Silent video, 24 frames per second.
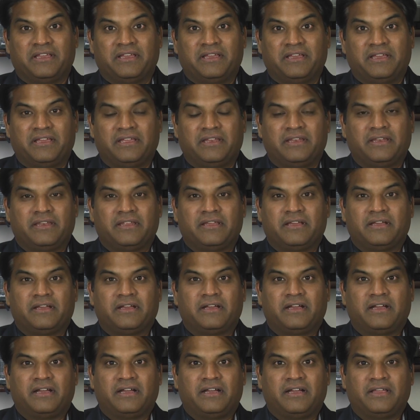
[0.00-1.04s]
and
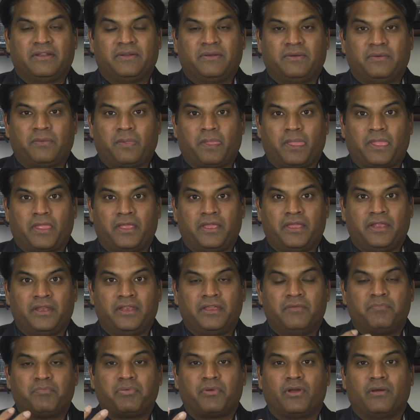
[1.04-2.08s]
you know,
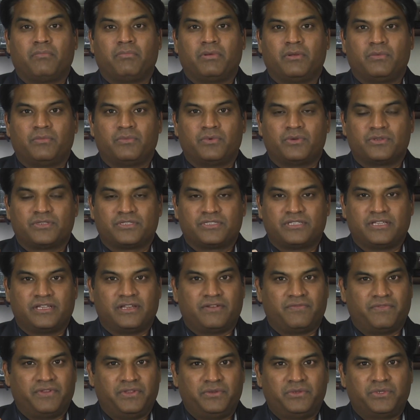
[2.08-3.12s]
any problem was
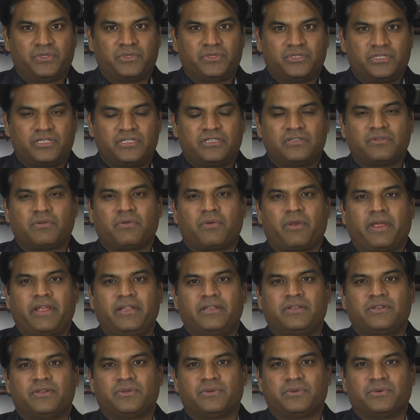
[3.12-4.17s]
there, we used to just
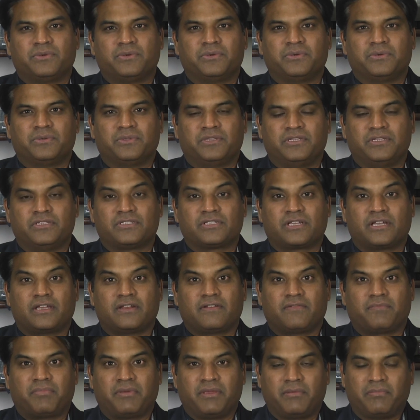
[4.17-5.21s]
write to these kind
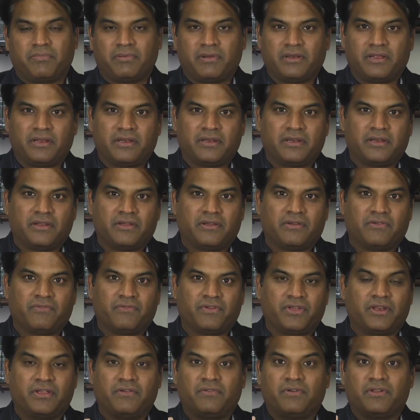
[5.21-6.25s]
of people. And
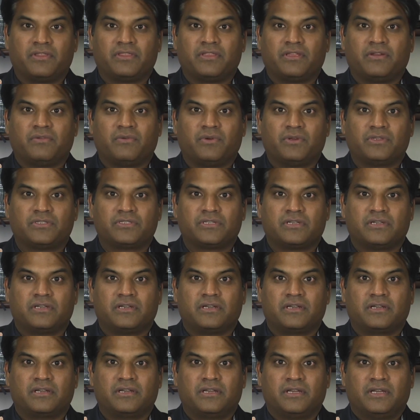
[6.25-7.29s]
wherever there was
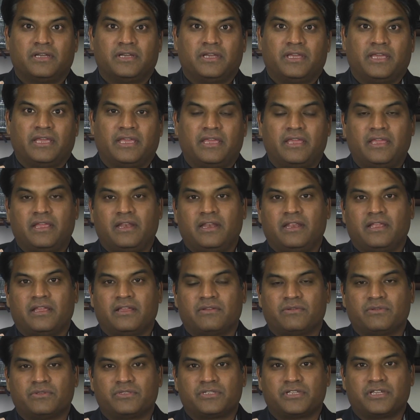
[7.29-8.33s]
a healing
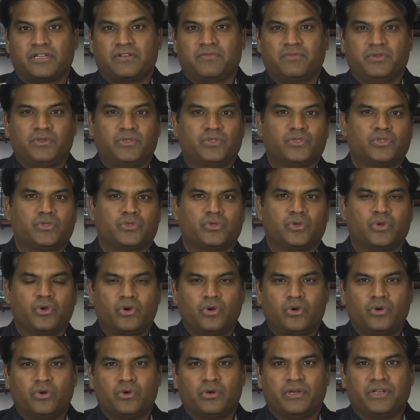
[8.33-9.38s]
crusade, we used to
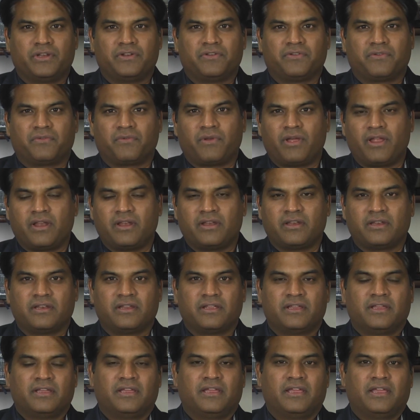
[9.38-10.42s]
go and run
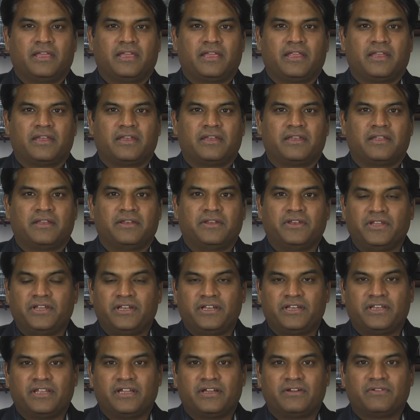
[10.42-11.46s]
and
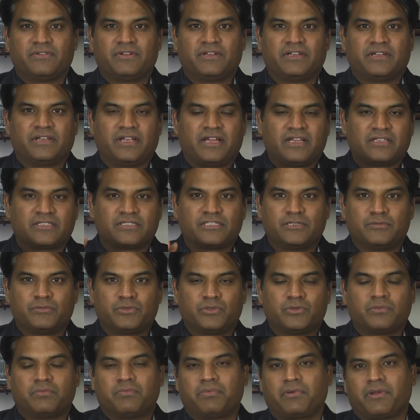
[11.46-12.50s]
kneel down and ask them
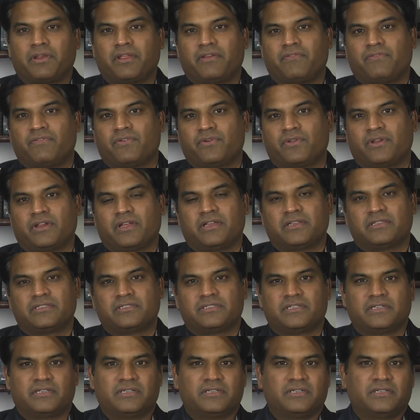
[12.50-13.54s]
to pray for
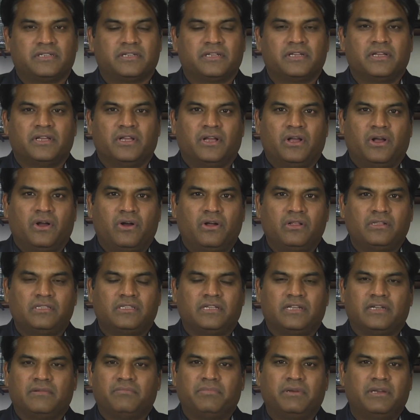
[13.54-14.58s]
us and all
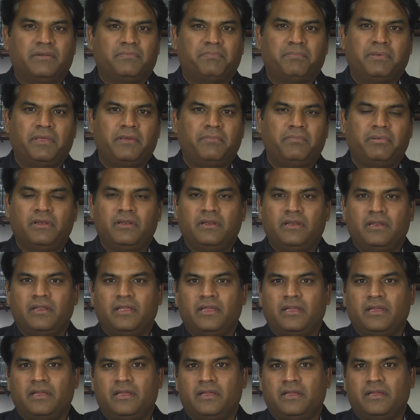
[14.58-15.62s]
that. But people,
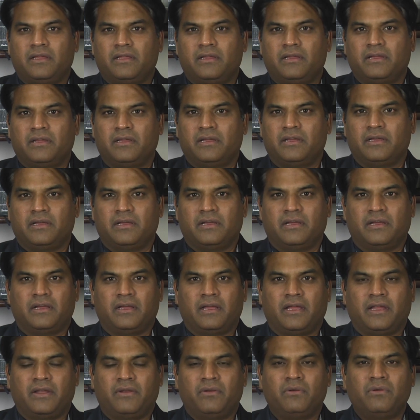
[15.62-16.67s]

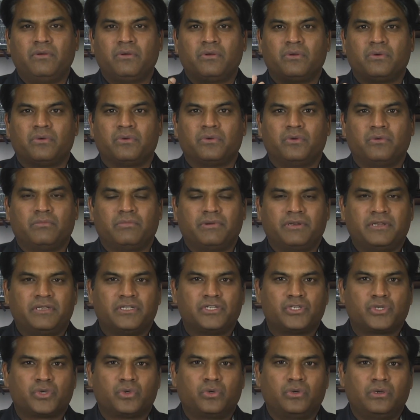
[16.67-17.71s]
I don't know, nobody
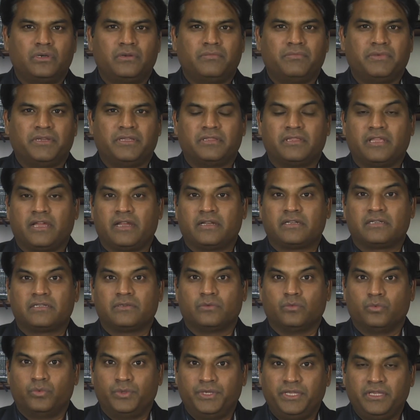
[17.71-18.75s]
told me that
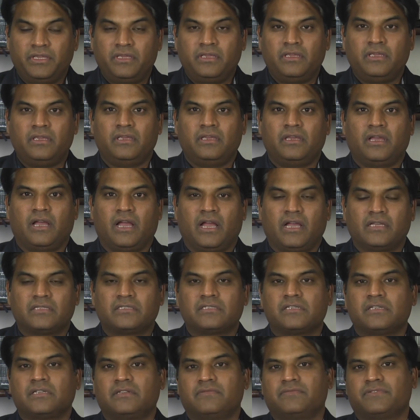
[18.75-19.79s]
we
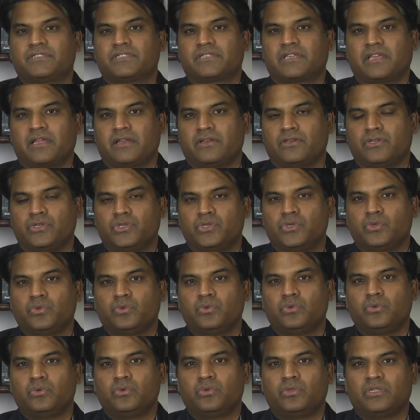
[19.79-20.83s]
ourselves can
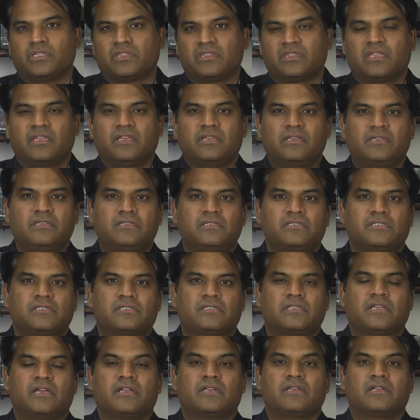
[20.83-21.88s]
do the things
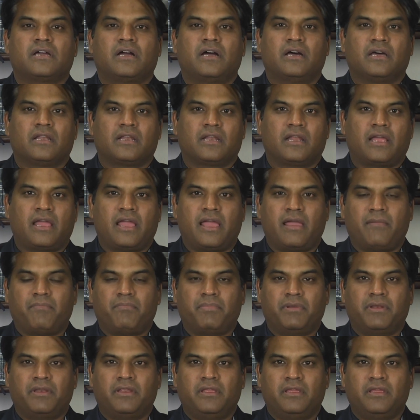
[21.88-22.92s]
that are
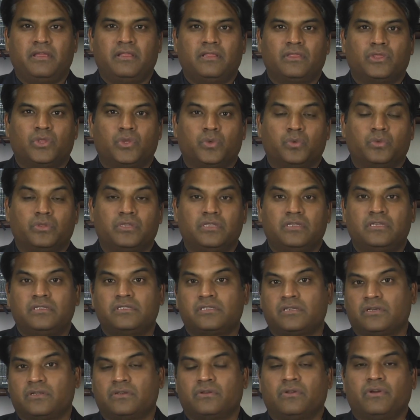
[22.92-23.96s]
happening through
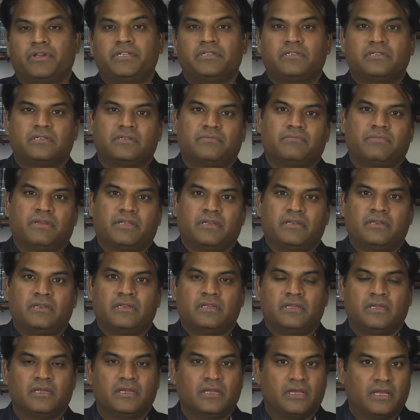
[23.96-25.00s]
these anointed men
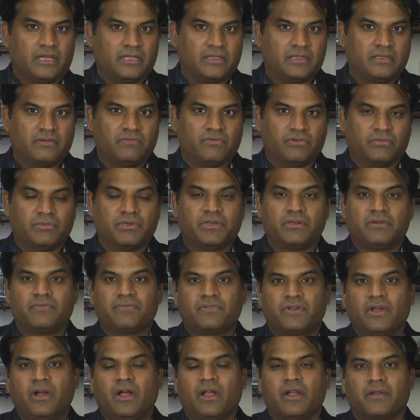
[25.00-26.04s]
and the women of
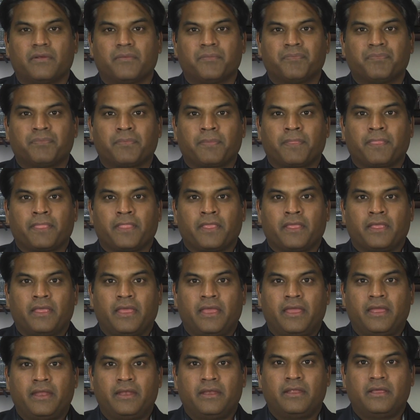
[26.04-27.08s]
God.
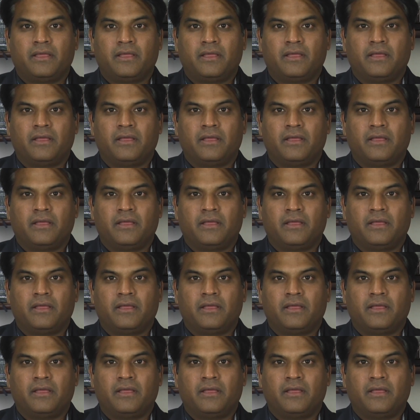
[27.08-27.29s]
And